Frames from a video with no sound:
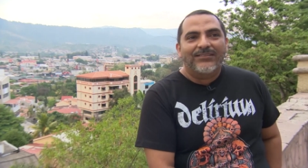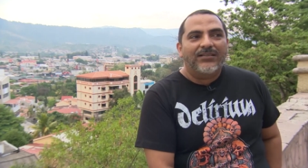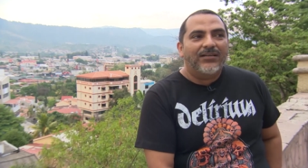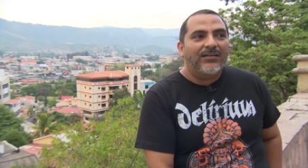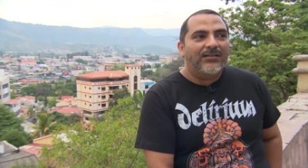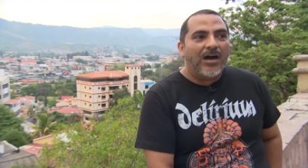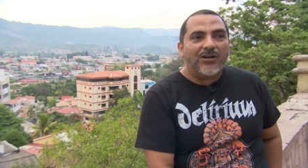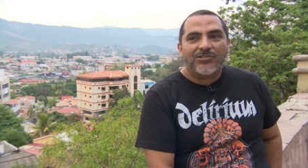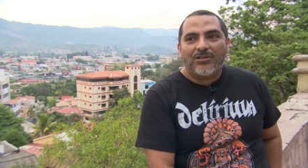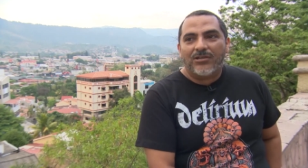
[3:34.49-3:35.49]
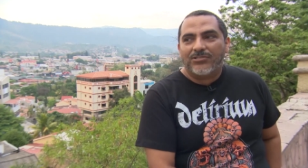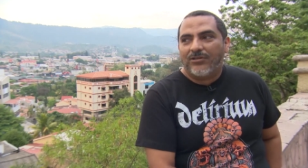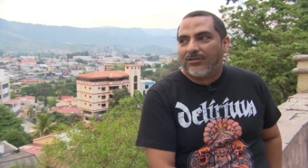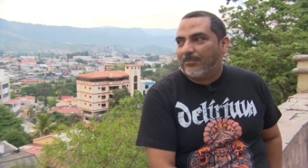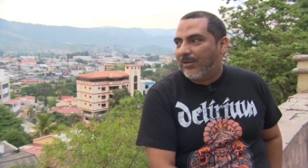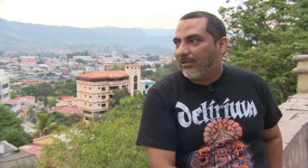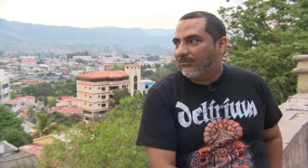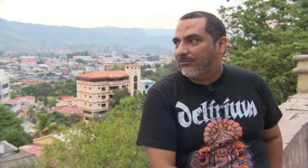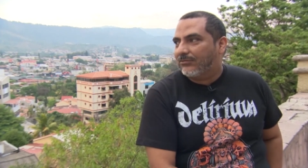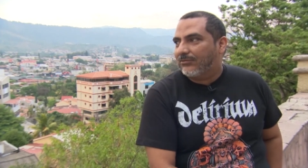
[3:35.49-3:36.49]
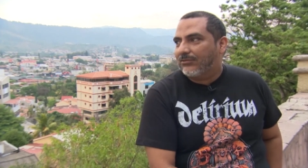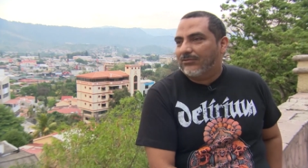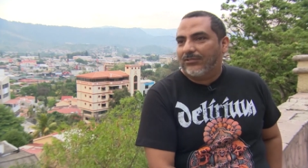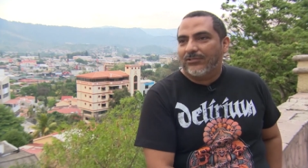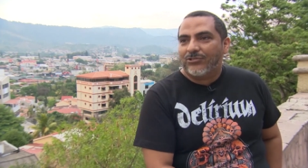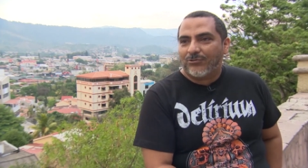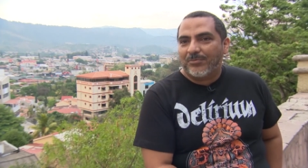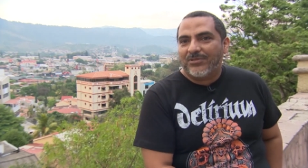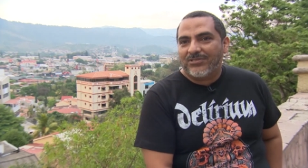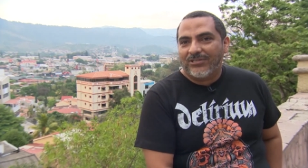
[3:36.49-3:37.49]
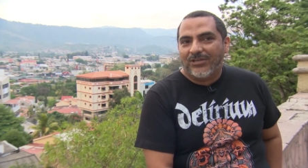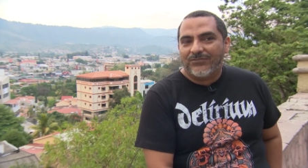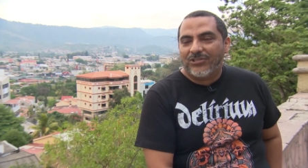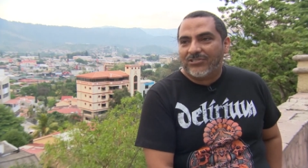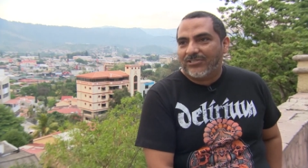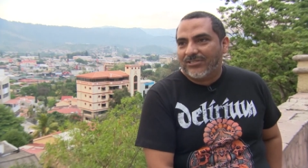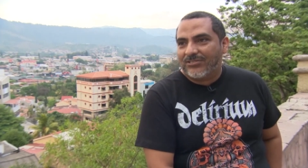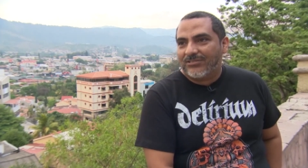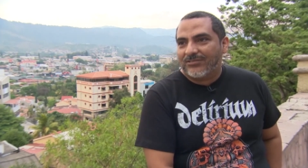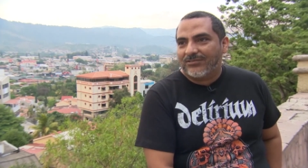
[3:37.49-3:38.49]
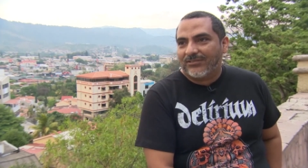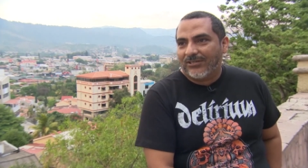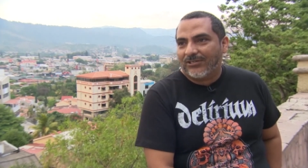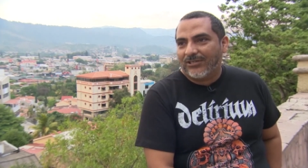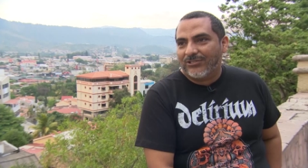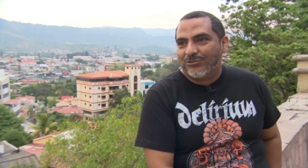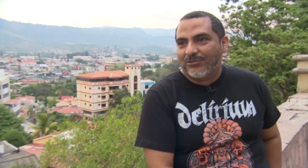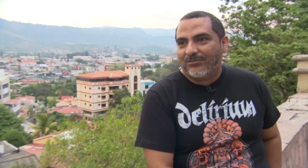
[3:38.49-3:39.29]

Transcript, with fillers: Uh, our songs talk about the discrepancy of justice in our country.